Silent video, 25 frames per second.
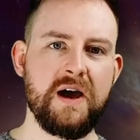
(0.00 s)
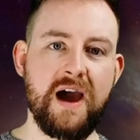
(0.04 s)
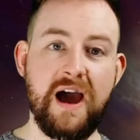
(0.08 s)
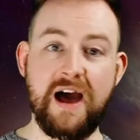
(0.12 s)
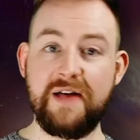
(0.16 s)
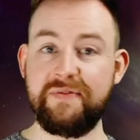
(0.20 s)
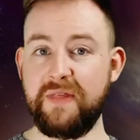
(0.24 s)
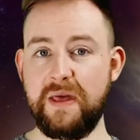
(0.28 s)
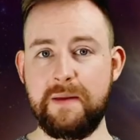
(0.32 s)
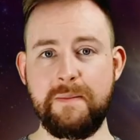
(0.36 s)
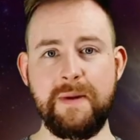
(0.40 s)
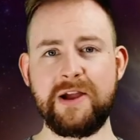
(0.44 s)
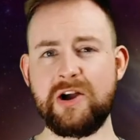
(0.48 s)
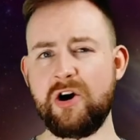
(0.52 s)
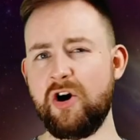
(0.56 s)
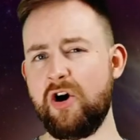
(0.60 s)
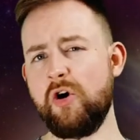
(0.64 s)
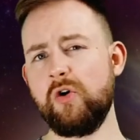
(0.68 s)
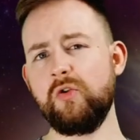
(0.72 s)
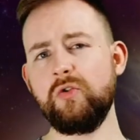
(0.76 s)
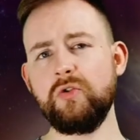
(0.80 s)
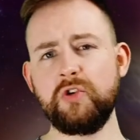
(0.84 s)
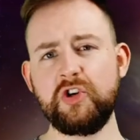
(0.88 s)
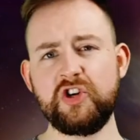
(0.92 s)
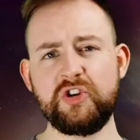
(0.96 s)
and they make a
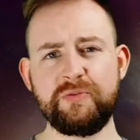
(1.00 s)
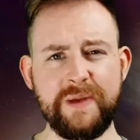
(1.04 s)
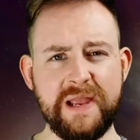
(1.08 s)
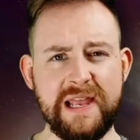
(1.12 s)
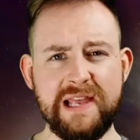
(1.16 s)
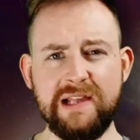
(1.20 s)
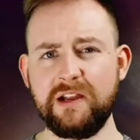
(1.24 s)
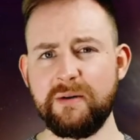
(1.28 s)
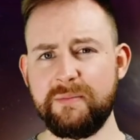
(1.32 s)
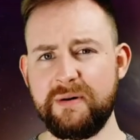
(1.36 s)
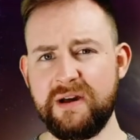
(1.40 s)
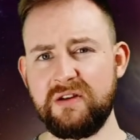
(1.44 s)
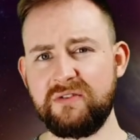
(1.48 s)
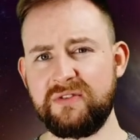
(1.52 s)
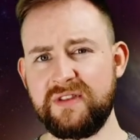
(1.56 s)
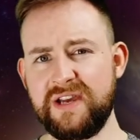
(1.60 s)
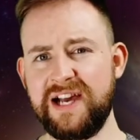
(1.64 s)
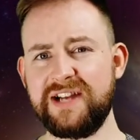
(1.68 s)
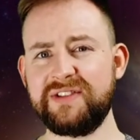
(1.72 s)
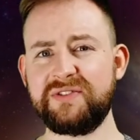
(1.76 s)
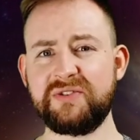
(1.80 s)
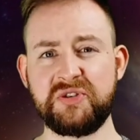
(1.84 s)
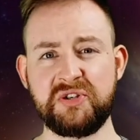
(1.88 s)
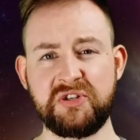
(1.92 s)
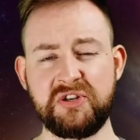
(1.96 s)
whole spiel about
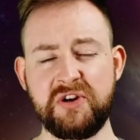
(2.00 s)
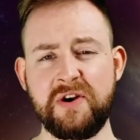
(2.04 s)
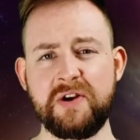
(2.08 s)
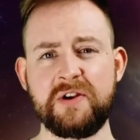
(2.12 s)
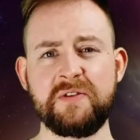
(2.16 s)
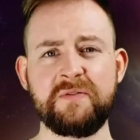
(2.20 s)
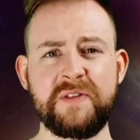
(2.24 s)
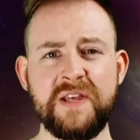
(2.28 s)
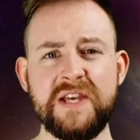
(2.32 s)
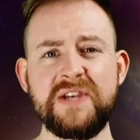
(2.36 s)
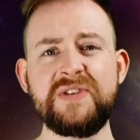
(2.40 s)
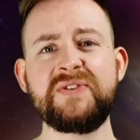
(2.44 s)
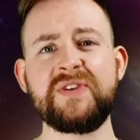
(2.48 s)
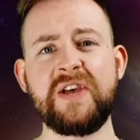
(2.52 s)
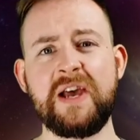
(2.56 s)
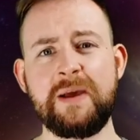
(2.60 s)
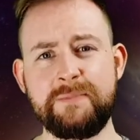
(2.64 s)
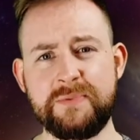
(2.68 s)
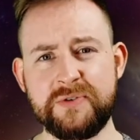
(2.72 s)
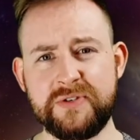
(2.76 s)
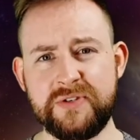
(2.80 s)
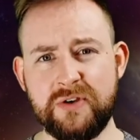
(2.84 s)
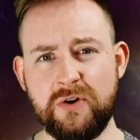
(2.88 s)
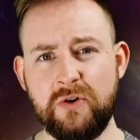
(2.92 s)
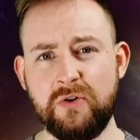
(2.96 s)
that at the start of this
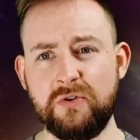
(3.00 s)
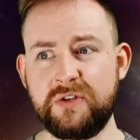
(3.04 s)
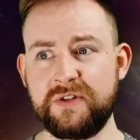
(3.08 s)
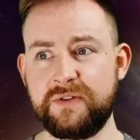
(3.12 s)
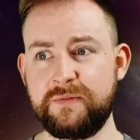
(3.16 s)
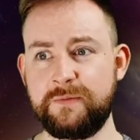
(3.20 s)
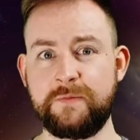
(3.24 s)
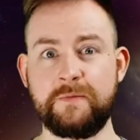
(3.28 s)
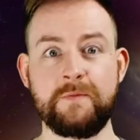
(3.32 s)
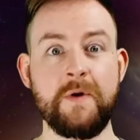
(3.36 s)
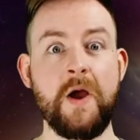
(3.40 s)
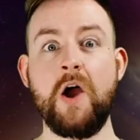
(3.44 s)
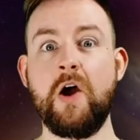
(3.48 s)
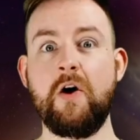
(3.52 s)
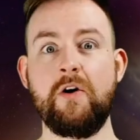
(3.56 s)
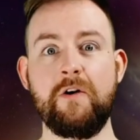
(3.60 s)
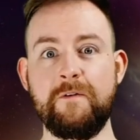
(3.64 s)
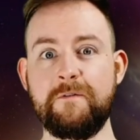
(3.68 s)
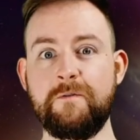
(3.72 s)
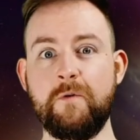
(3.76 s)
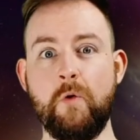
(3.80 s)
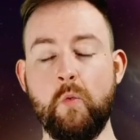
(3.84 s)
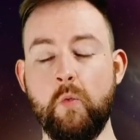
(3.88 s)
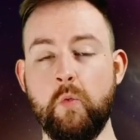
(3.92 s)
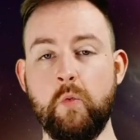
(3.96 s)
episode
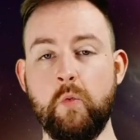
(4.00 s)
of,